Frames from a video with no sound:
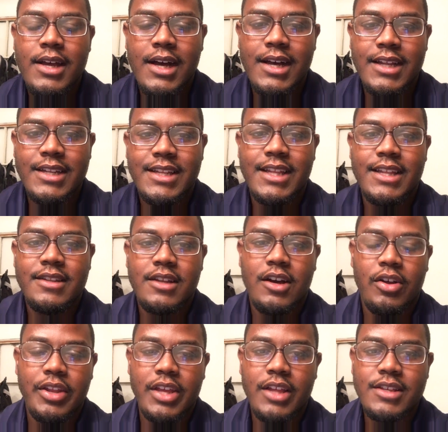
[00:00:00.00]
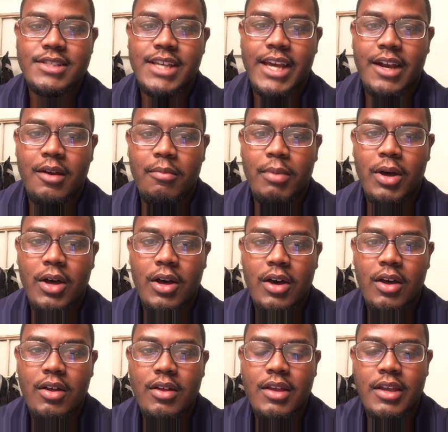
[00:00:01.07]
And then on the other side of the
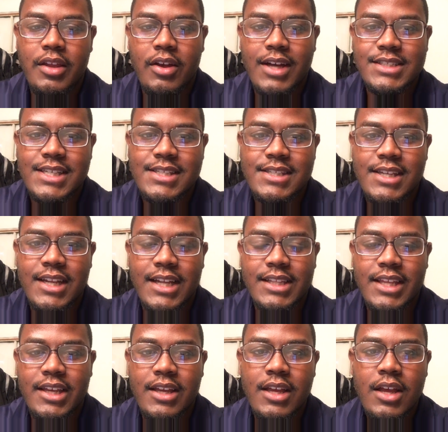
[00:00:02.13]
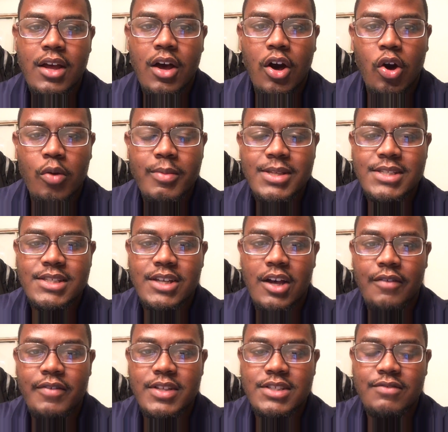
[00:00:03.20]
ball, you know, as I said, I think Ole Miss's
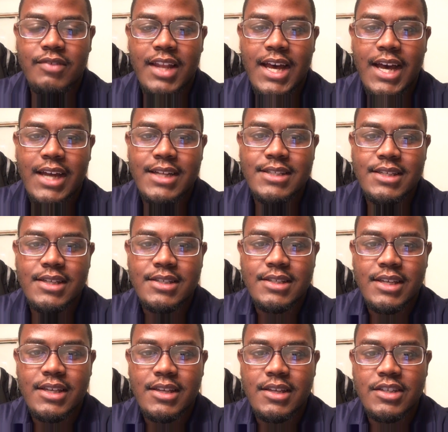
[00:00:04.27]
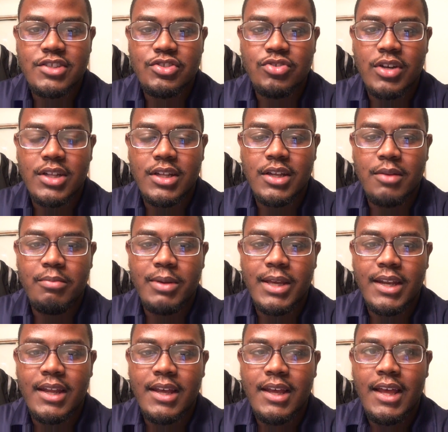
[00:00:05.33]
offensive line is struggling a
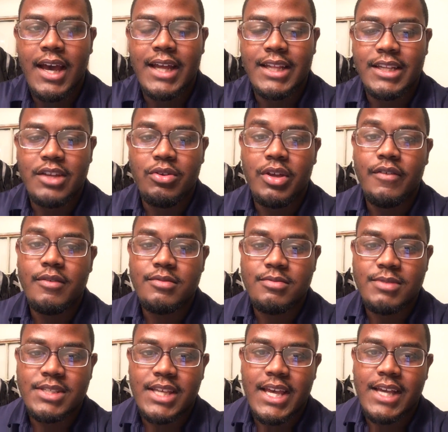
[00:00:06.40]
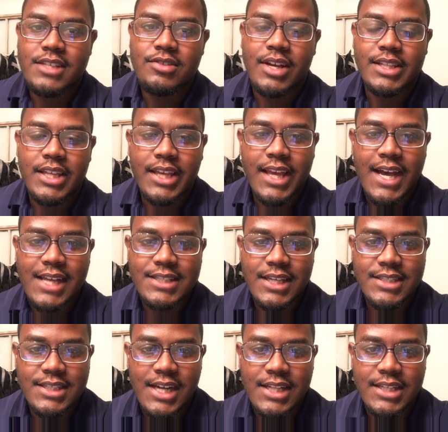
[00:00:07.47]
bit. I think they'll give up some sacks. So I think guys
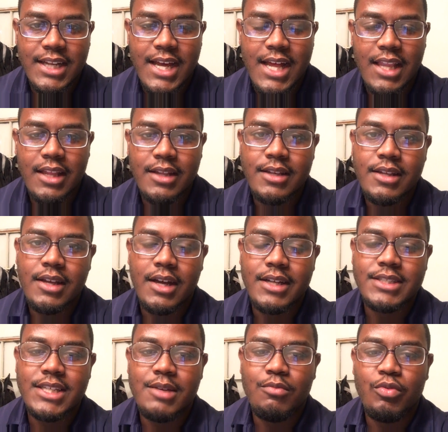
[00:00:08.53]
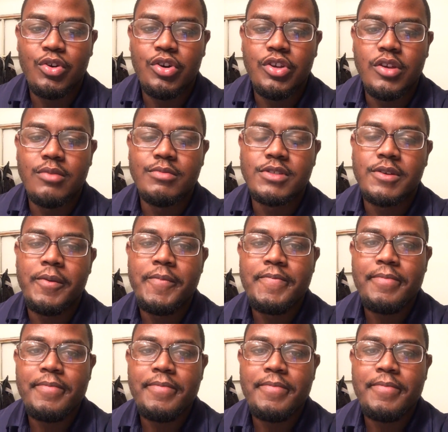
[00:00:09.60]
like Jonathan Allen, Tim Williams,